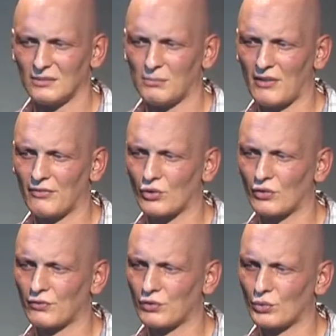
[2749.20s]
buffer
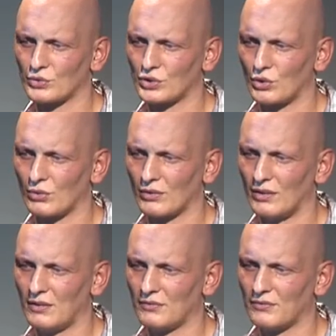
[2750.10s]
overflow, so
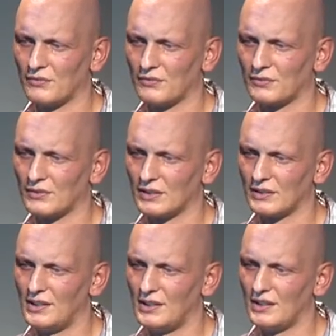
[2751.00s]
if uh,
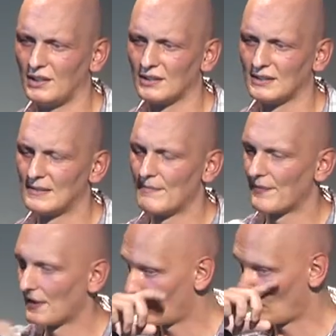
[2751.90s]
the
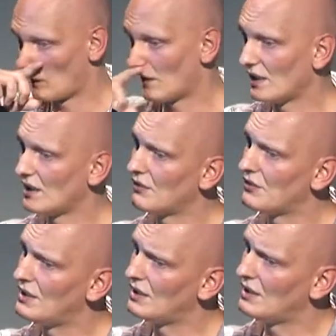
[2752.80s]

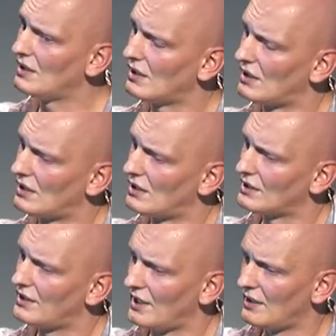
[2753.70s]
if the
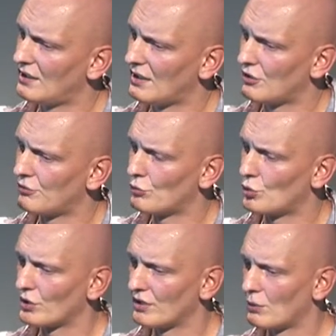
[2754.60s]
uh, data of
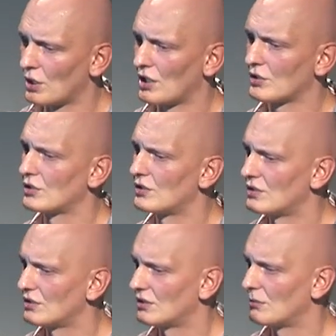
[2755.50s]
more than 100 uh,
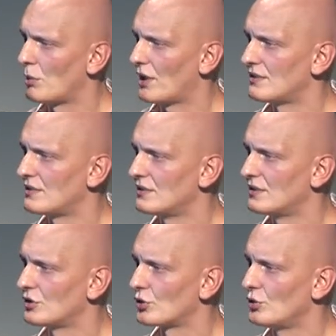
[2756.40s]
bytes is
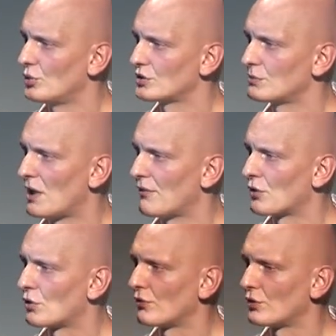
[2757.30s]
introduced,
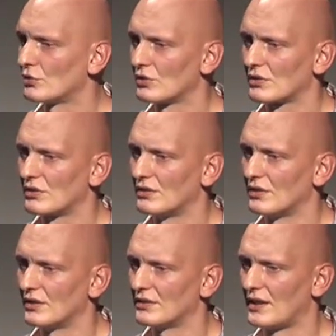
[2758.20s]
buffer overflow
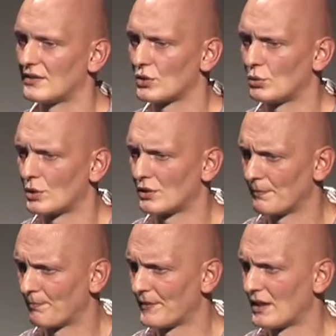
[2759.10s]
uh, takes over.
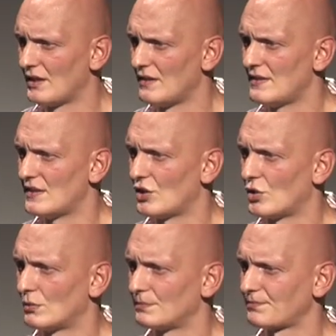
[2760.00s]

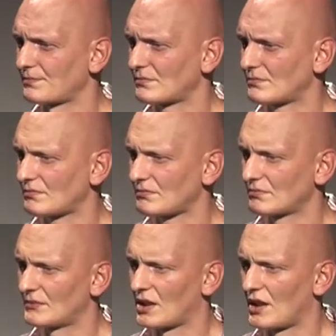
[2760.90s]
So
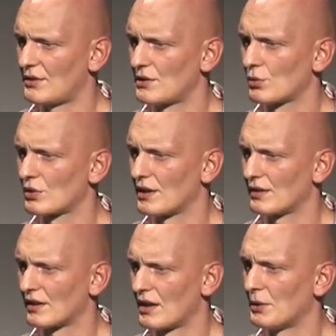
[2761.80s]
it looks
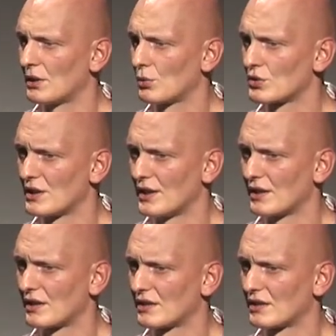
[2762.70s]
like how it looks like